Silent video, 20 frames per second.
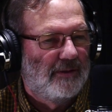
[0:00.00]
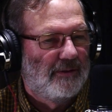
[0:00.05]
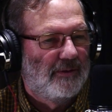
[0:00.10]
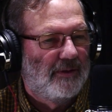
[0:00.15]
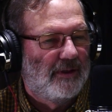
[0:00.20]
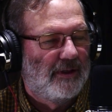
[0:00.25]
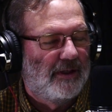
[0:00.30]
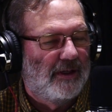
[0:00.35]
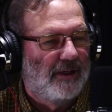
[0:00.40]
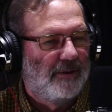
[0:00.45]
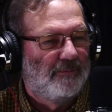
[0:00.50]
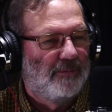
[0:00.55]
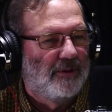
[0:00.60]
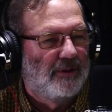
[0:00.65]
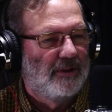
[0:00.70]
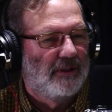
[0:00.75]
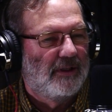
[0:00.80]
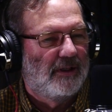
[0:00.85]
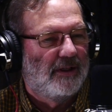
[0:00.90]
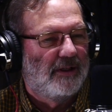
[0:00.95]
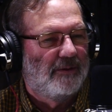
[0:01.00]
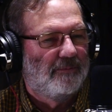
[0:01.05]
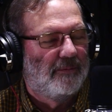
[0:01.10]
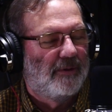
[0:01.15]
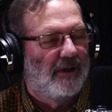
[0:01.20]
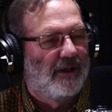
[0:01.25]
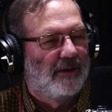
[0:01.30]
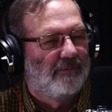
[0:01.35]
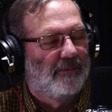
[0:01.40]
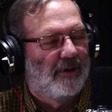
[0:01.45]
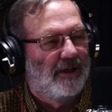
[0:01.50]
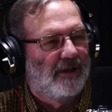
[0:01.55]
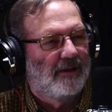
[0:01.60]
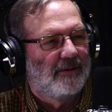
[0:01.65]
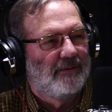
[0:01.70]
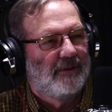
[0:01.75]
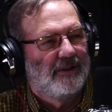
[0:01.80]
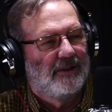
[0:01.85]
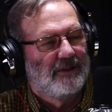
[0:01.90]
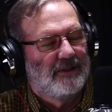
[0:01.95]
I bought
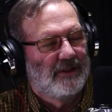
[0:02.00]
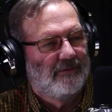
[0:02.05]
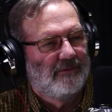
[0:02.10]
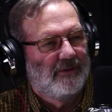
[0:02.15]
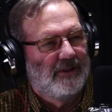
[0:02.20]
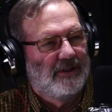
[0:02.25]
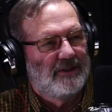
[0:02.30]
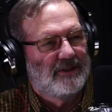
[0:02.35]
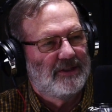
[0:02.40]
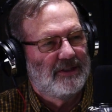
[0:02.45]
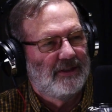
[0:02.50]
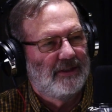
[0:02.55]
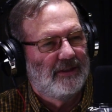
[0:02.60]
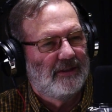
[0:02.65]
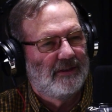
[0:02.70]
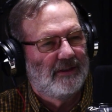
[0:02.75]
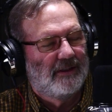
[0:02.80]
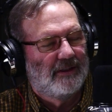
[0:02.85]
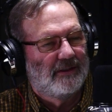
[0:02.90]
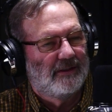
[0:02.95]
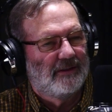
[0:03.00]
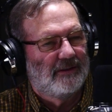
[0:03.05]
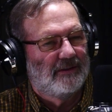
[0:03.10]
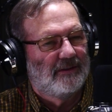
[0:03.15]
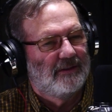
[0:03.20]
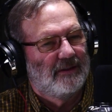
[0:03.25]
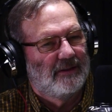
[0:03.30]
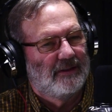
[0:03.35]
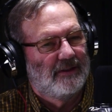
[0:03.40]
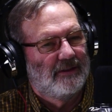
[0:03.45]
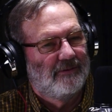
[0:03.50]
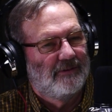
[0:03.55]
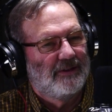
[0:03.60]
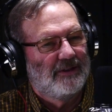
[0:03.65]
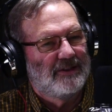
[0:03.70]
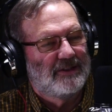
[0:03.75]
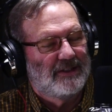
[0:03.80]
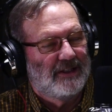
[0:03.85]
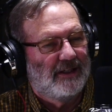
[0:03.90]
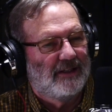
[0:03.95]
a nativity
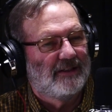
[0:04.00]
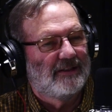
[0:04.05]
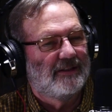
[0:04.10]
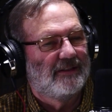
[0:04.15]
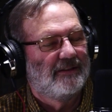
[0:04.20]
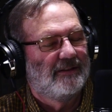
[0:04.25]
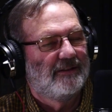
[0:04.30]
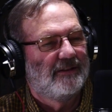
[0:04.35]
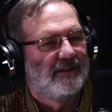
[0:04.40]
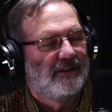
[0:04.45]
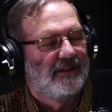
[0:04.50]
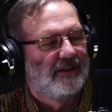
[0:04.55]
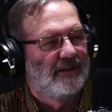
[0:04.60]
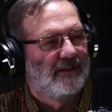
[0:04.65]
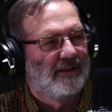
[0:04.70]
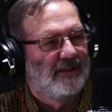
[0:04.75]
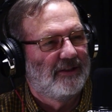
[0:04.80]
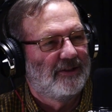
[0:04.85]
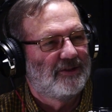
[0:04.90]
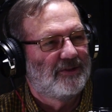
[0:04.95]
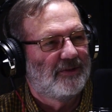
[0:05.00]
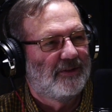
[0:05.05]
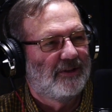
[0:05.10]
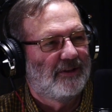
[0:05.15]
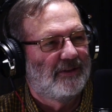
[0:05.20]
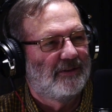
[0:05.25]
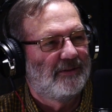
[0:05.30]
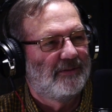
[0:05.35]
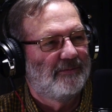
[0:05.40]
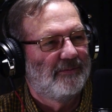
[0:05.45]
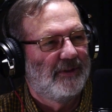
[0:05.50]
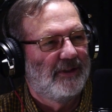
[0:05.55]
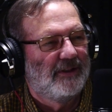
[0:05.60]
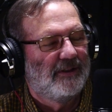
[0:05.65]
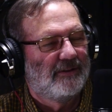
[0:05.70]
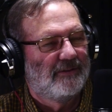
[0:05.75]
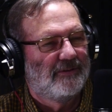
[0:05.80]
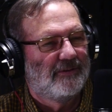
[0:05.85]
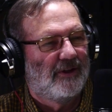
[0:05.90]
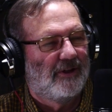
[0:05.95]
set in Israel made
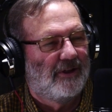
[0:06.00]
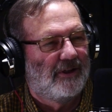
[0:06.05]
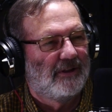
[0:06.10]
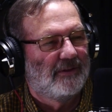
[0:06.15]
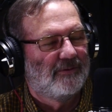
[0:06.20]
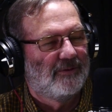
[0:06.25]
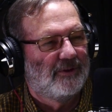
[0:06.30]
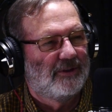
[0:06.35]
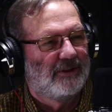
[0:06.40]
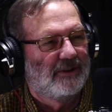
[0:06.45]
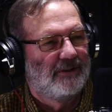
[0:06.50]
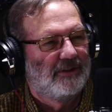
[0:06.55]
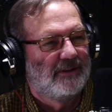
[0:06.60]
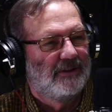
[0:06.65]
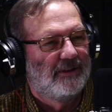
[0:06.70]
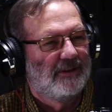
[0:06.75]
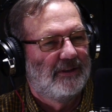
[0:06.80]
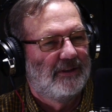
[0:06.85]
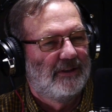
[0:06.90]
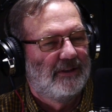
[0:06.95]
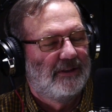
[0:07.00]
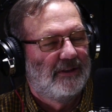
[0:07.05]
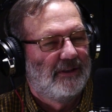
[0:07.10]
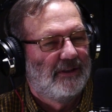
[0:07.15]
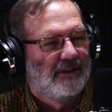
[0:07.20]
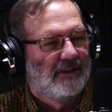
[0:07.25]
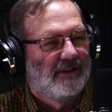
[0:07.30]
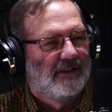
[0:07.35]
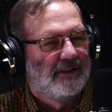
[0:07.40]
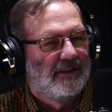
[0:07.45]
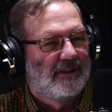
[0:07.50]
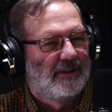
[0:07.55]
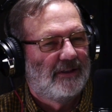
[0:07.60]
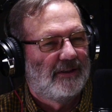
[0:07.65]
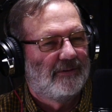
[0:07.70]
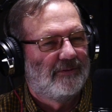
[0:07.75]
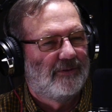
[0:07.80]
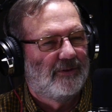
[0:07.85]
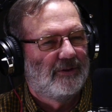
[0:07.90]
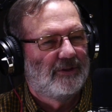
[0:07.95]
of olive wood.
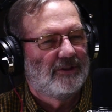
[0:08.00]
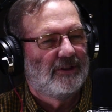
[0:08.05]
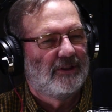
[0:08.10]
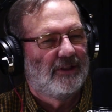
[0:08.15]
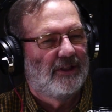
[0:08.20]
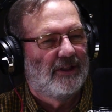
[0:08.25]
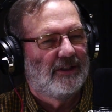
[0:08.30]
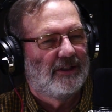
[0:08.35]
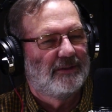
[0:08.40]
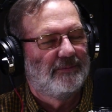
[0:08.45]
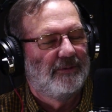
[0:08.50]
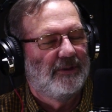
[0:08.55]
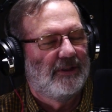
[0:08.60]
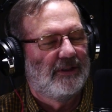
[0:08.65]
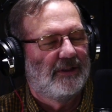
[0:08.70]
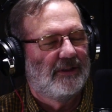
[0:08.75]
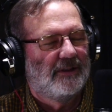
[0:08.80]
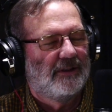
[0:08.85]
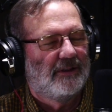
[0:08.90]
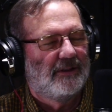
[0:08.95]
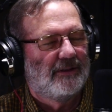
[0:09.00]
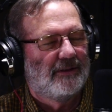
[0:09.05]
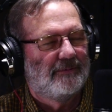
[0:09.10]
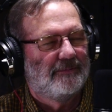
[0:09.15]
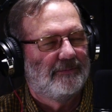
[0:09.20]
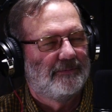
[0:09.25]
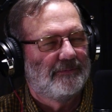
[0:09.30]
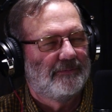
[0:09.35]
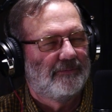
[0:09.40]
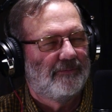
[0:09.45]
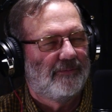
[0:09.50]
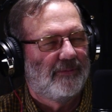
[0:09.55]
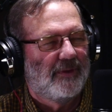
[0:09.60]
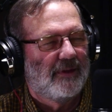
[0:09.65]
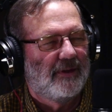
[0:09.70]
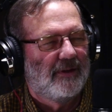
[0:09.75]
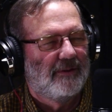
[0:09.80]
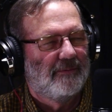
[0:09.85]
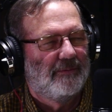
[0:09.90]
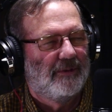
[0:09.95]
Folks, it cost me
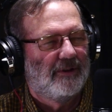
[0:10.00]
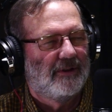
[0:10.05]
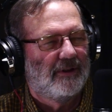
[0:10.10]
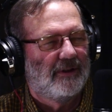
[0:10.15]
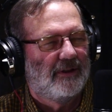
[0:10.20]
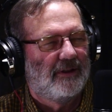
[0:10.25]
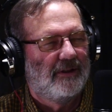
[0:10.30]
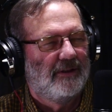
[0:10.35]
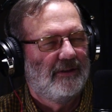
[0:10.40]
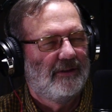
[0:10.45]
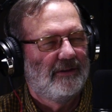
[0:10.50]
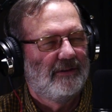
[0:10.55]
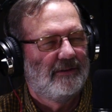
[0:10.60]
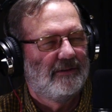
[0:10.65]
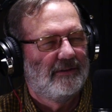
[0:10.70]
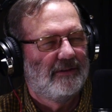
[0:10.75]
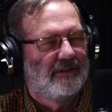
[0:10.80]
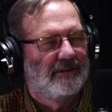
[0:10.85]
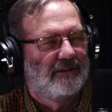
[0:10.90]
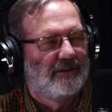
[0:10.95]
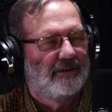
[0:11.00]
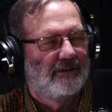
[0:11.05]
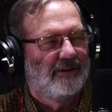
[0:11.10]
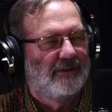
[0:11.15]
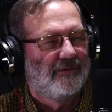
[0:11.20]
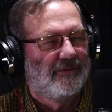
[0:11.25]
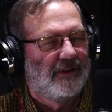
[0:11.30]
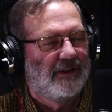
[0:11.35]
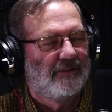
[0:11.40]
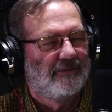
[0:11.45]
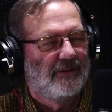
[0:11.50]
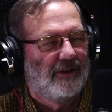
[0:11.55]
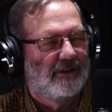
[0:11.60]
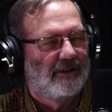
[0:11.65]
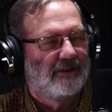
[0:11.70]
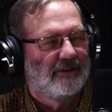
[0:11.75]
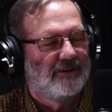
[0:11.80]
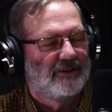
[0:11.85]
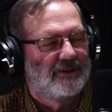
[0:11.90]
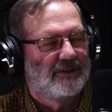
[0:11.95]
about
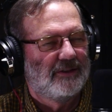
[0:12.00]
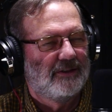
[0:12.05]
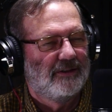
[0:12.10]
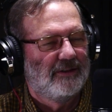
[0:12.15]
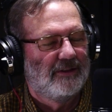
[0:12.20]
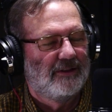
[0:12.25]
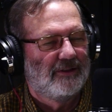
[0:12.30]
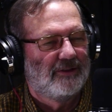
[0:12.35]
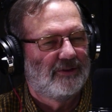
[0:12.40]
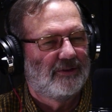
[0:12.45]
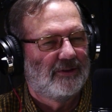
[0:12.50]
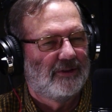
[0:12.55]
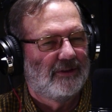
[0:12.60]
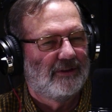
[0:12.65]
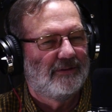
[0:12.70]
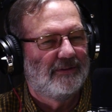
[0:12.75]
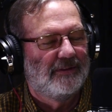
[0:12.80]
$135 in Israel.